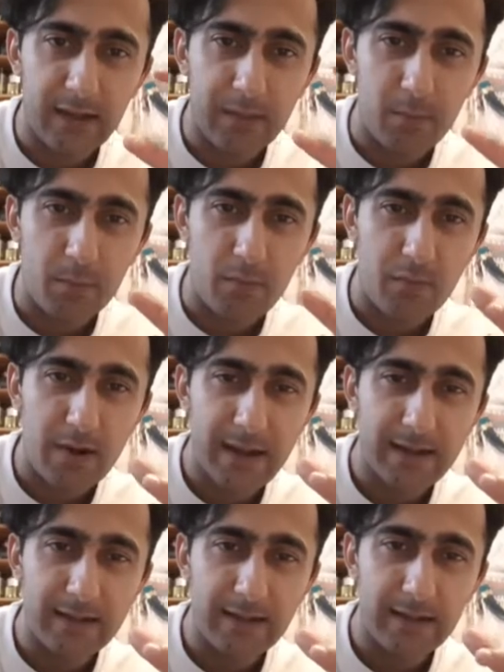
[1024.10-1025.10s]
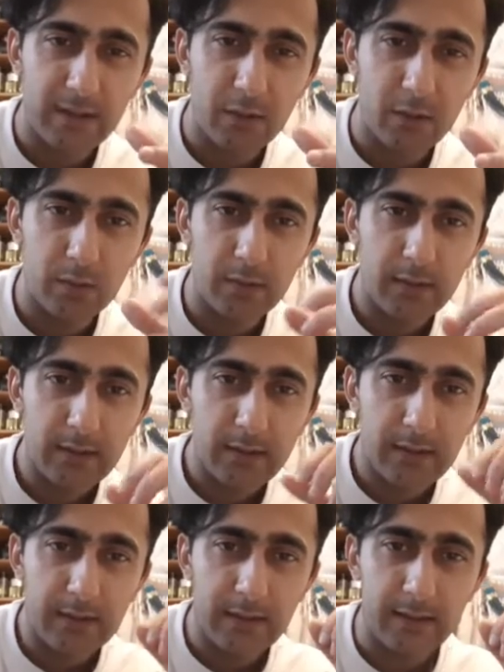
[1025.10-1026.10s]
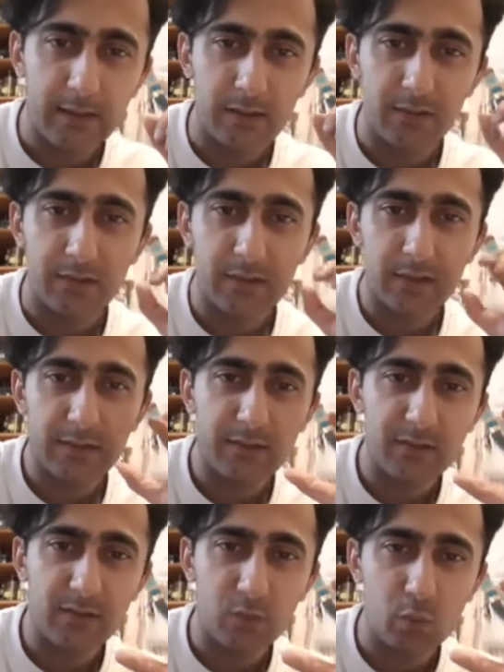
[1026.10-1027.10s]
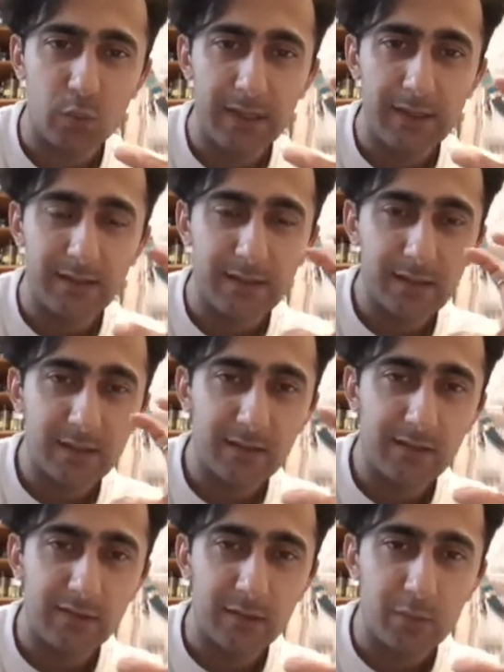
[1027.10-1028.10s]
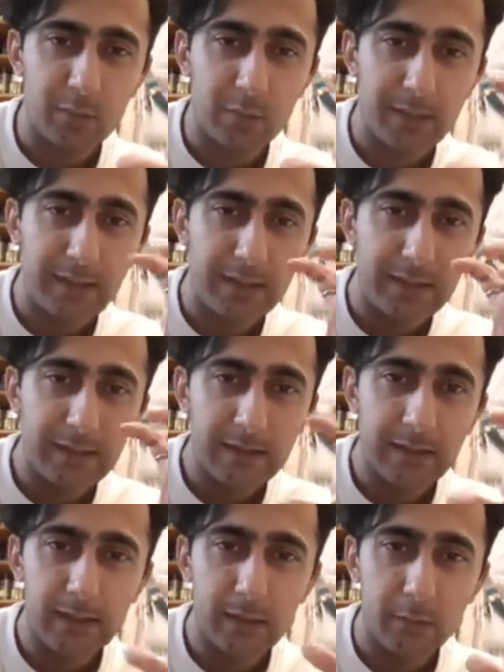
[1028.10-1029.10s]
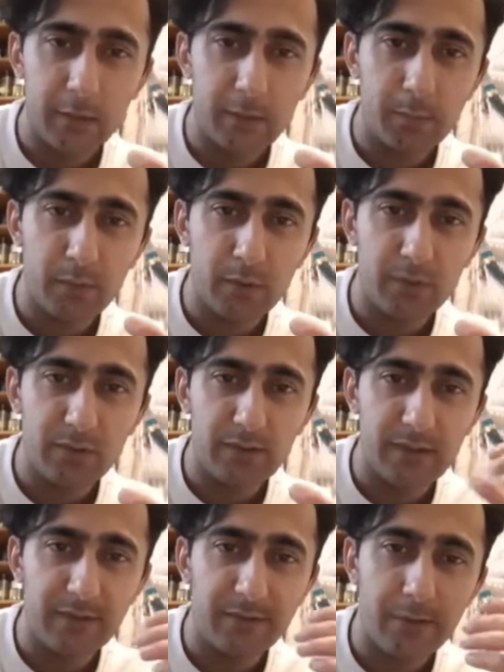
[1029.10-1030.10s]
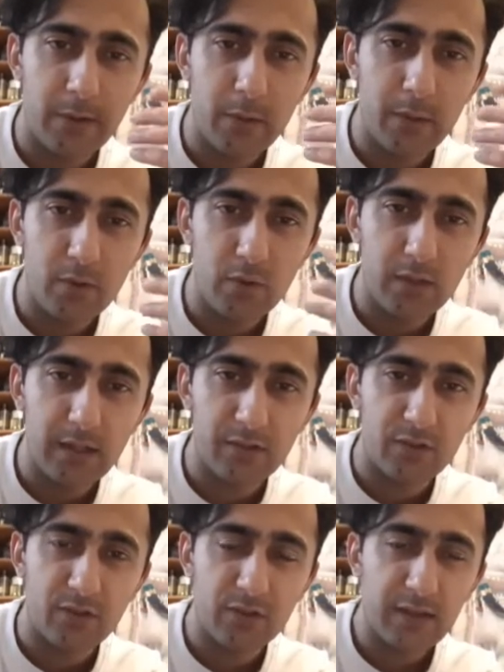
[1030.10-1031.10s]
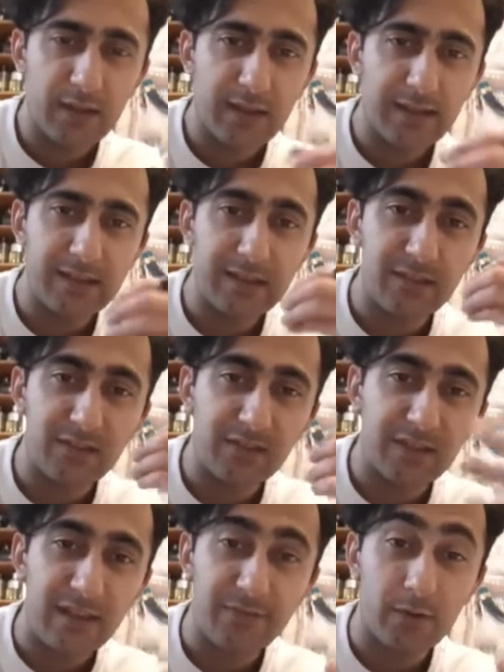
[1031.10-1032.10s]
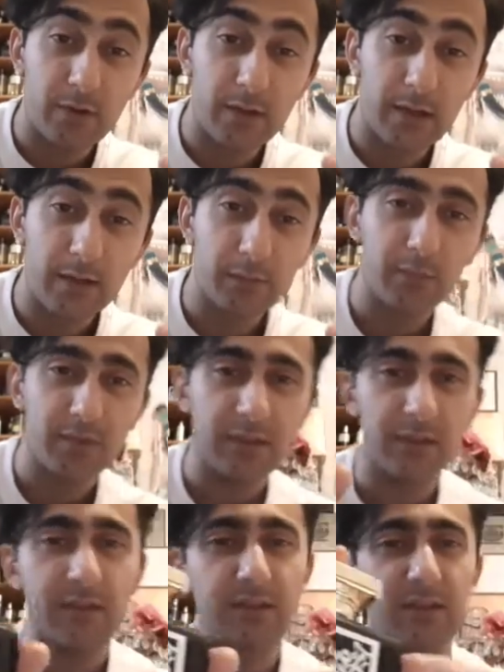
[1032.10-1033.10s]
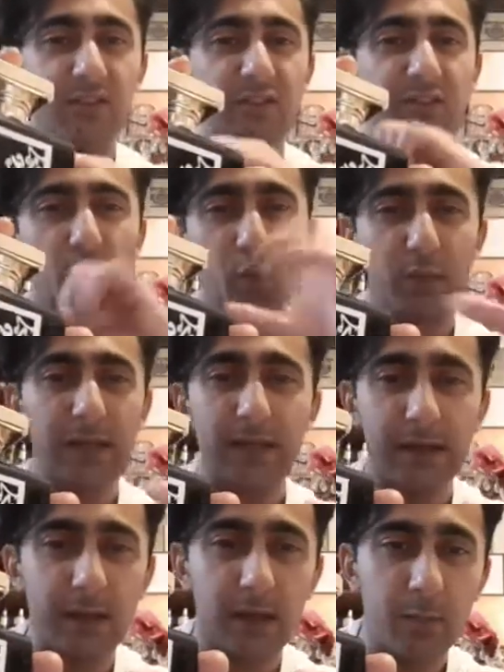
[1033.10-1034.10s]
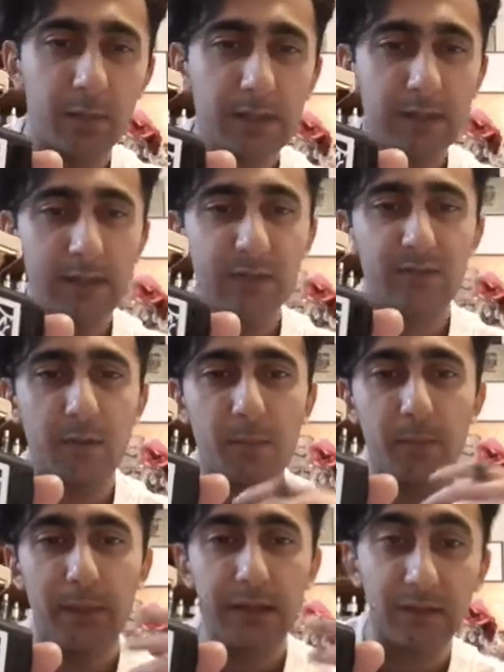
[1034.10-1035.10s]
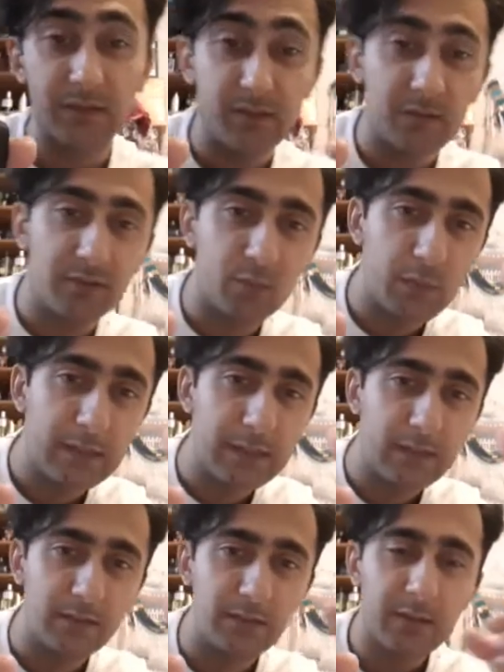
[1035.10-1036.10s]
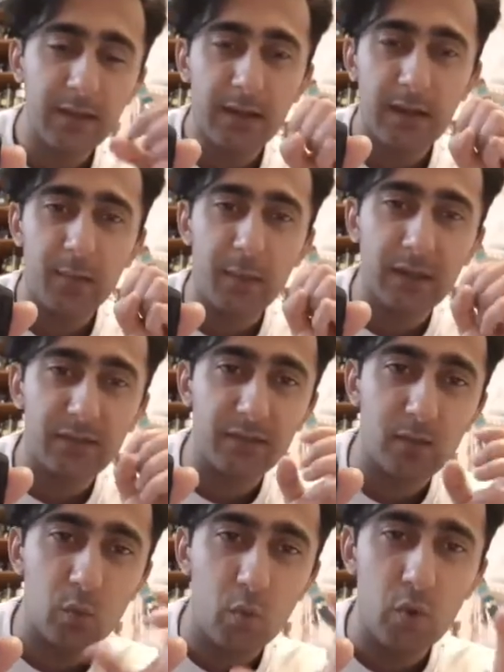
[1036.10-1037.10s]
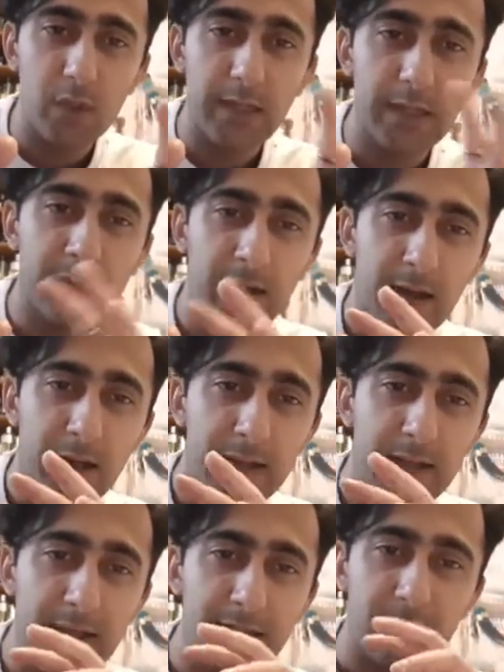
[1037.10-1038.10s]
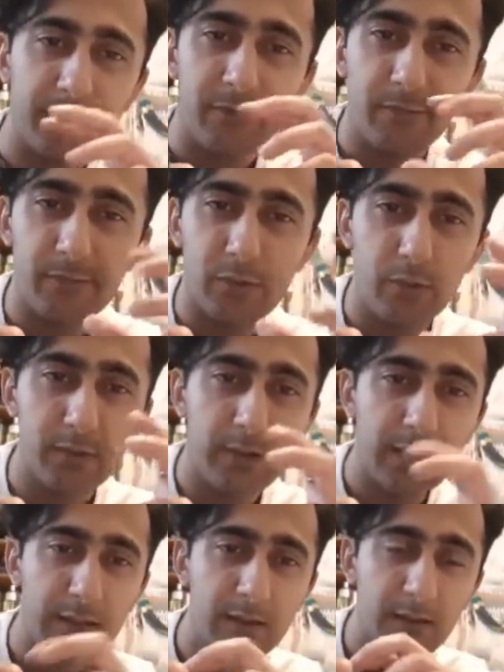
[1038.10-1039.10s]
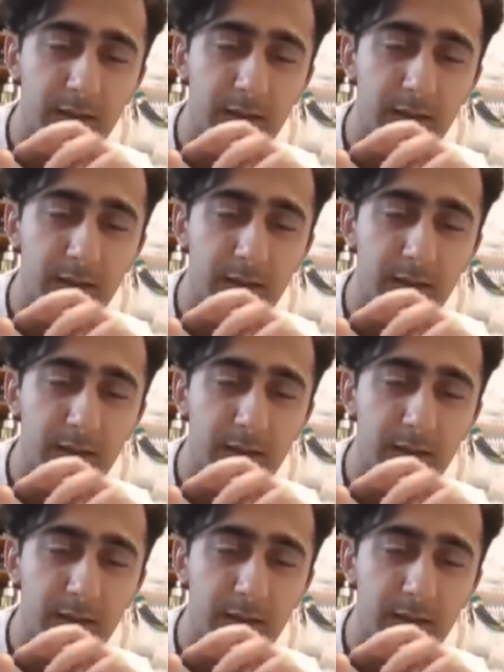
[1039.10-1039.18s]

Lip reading: and brandy note is sweet, syrupy, little bit boozy, very rich. And then the saffron comes in to just sweeten it up. It's a burst of sweetness amongst the woodied, honeyed and fruited